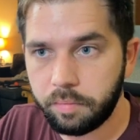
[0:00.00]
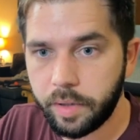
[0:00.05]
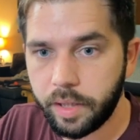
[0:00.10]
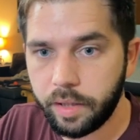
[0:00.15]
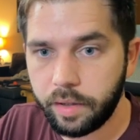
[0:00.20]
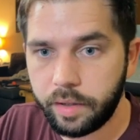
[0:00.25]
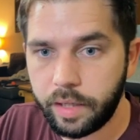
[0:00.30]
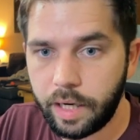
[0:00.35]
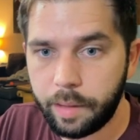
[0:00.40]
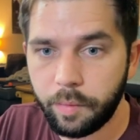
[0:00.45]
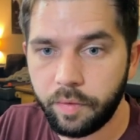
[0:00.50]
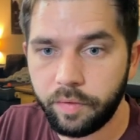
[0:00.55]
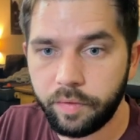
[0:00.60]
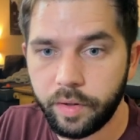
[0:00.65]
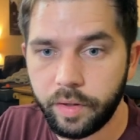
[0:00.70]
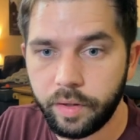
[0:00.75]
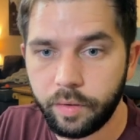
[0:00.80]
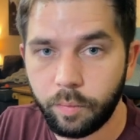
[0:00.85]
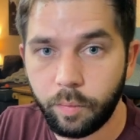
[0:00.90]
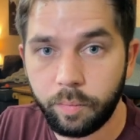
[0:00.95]
name of
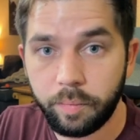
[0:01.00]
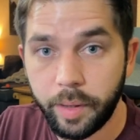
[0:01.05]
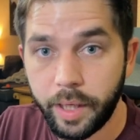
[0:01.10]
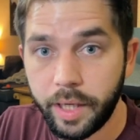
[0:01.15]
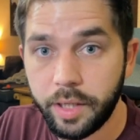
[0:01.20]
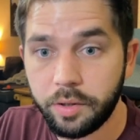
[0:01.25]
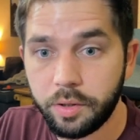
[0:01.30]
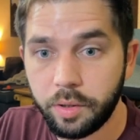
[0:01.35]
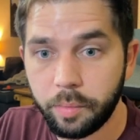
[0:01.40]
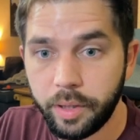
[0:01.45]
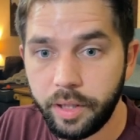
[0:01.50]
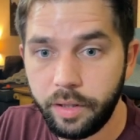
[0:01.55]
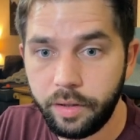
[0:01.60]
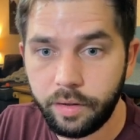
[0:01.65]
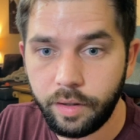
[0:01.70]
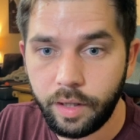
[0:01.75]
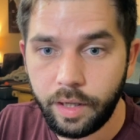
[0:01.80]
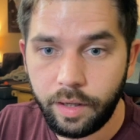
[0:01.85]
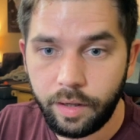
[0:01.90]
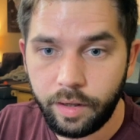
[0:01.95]
the page to be,
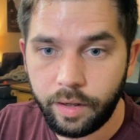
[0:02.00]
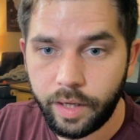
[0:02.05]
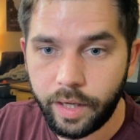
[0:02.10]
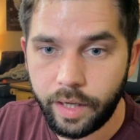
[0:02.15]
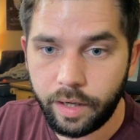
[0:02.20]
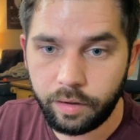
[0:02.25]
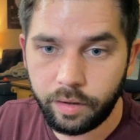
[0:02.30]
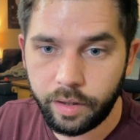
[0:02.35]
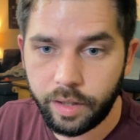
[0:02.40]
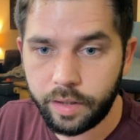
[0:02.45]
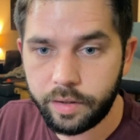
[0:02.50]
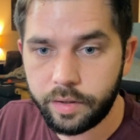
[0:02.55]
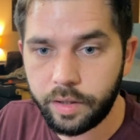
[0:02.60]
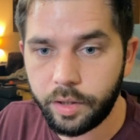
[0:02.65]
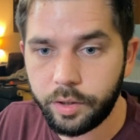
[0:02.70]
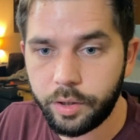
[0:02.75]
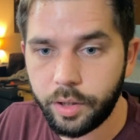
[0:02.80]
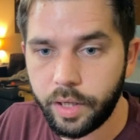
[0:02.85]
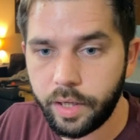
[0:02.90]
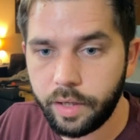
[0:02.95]

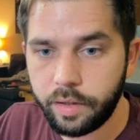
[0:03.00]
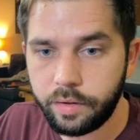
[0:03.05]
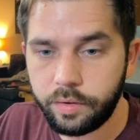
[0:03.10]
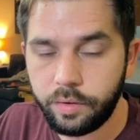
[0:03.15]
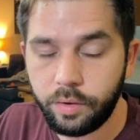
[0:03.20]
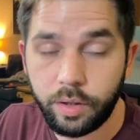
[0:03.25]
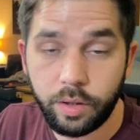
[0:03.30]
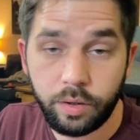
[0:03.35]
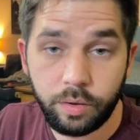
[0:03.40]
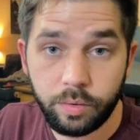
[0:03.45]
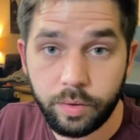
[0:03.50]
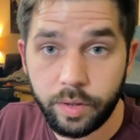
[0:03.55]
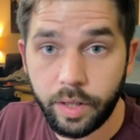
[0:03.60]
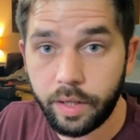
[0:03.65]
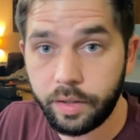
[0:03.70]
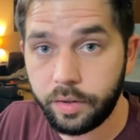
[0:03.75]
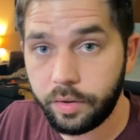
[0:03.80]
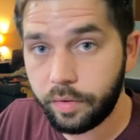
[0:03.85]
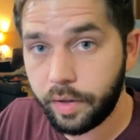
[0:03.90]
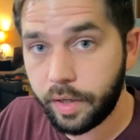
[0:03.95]
analytics.js. You can use
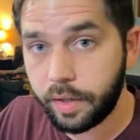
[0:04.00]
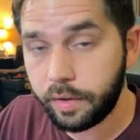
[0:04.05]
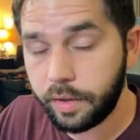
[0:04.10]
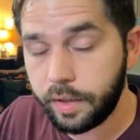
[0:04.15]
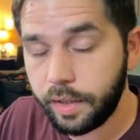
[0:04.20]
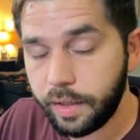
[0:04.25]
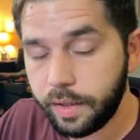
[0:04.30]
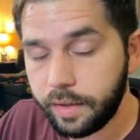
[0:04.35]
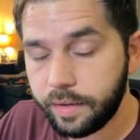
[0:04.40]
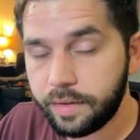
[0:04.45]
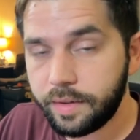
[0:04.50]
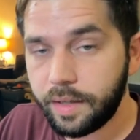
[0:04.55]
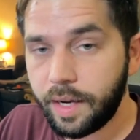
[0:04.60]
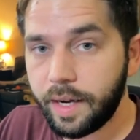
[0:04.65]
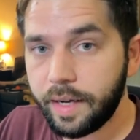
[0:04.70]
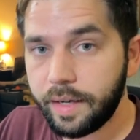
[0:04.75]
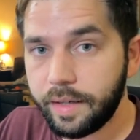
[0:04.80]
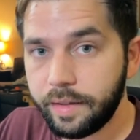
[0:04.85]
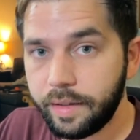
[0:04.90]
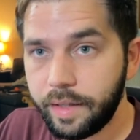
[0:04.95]
that directly
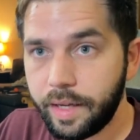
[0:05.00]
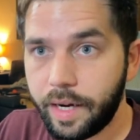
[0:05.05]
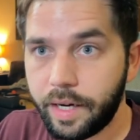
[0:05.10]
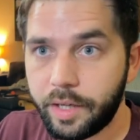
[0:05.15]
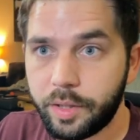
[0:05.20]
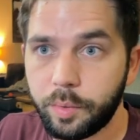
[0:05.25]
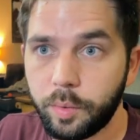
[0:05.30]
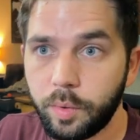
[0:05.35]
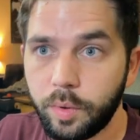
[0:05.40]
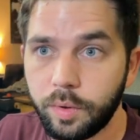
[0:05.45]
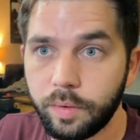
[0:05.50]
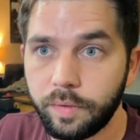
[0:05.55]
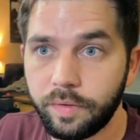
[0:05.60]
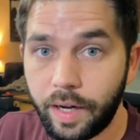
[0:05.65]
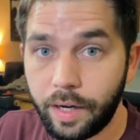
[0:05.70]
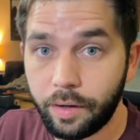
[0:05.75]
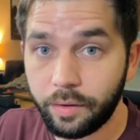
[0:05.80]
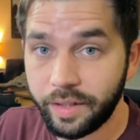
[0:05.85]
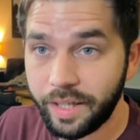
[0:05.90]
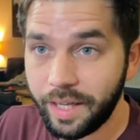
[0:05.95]
inside the actual
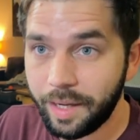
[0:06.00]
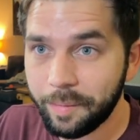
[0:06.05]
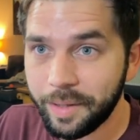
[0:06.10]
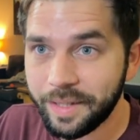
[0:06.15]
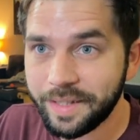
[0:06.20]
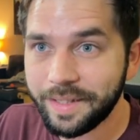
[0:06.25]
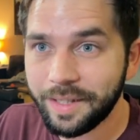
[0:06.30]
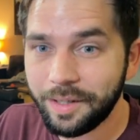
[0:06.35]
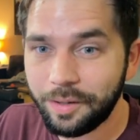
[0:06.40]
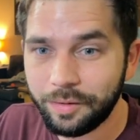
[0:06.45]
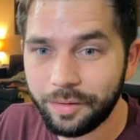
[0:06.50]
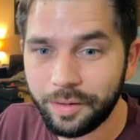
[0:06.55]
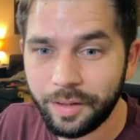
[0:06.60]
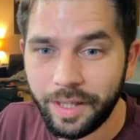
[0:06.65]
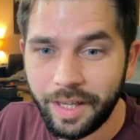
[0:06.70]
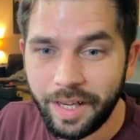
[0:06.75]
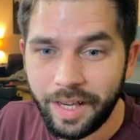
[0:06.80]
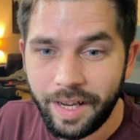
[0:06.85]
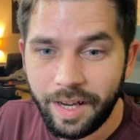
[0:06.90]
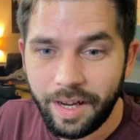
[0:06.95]
file name itself.
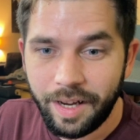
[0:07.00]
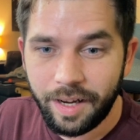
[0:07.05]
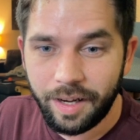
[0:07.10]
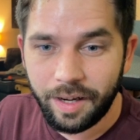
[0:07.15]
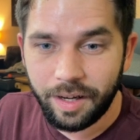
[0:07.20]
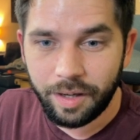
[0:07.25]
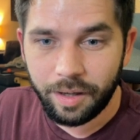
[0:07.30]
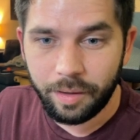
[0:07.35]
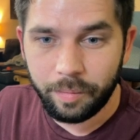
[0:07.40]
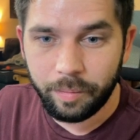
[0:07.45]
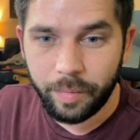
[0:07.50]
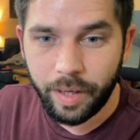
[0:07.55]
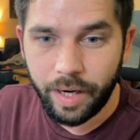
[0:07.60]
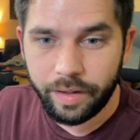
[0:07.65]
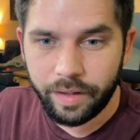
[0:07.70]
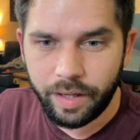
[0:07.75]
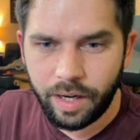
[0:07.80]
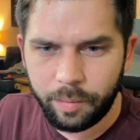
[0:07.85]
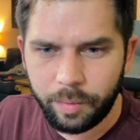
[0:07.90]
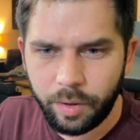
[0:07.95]
And
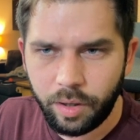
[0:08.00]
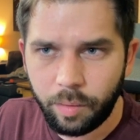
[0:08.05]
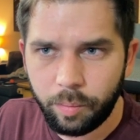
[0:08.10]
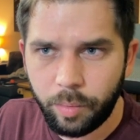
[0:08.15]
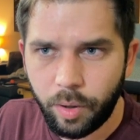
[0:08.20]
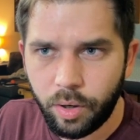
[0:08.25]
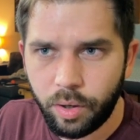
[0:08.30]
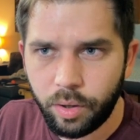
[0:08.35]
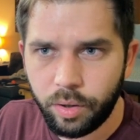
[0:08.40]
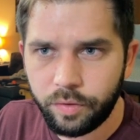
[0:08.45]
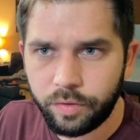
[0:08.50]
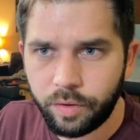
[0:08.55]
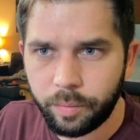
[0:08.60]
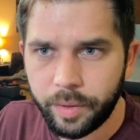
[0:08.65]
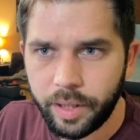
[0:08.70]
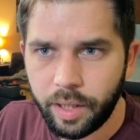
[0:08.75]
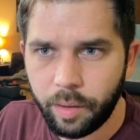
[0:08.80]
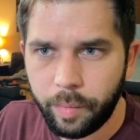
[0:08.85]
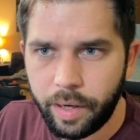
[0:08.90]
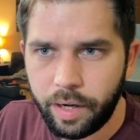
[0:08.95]
then I'm going to borrow from
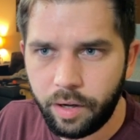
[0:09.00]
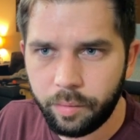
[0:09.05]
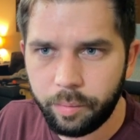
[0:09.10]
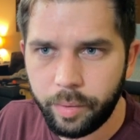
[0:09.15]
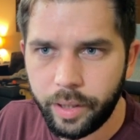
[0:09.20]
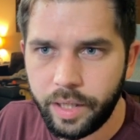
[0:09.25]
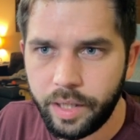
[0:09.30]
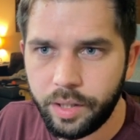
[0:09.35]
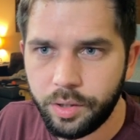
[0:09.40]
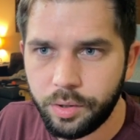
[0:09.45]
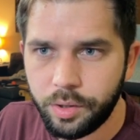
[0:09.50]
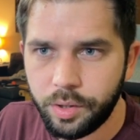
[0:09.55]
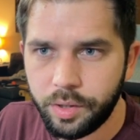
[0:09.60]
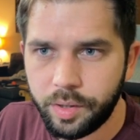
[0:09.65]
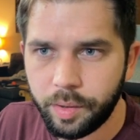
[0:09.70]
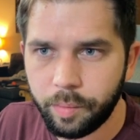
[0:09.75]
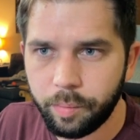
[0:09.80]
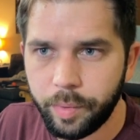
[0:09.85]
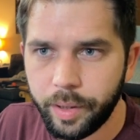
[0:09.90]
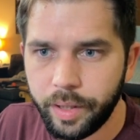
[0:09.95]
the about page
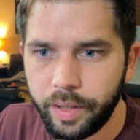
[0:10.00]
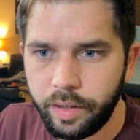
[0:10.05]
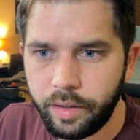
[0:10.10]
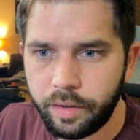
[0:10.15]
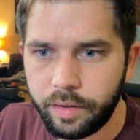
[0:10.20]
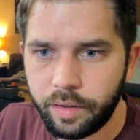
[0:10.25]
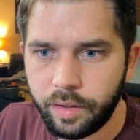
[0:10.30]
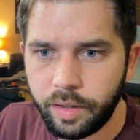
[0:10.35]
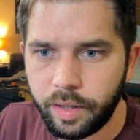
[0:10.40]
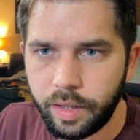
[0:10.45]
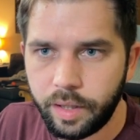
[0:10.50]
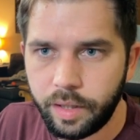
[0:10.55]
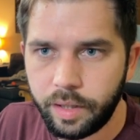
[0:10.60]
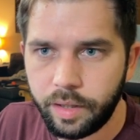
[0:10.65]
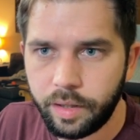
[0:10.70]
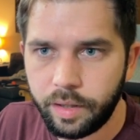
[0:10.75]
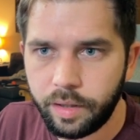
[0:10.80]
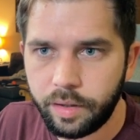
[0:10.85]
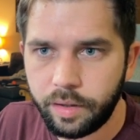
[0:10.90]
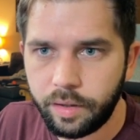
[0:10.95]
just a bit,
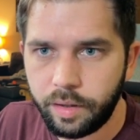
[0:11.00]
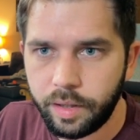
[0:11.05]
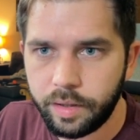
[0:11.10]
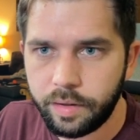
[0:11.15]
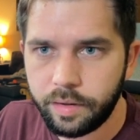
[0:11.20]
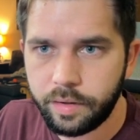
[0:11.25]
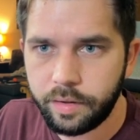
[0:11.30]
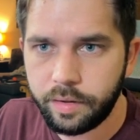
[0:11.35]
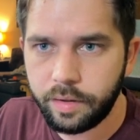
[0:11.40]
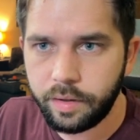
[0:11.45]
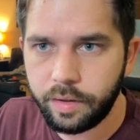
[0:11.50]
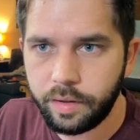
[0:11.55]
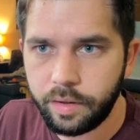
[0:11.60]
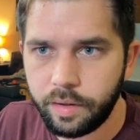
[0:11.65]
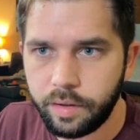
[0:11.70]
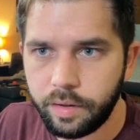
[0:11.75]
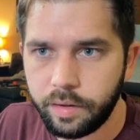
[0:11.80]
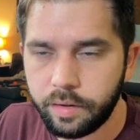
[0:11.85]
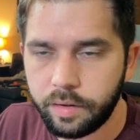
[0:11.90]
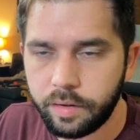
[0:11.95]
and let's see,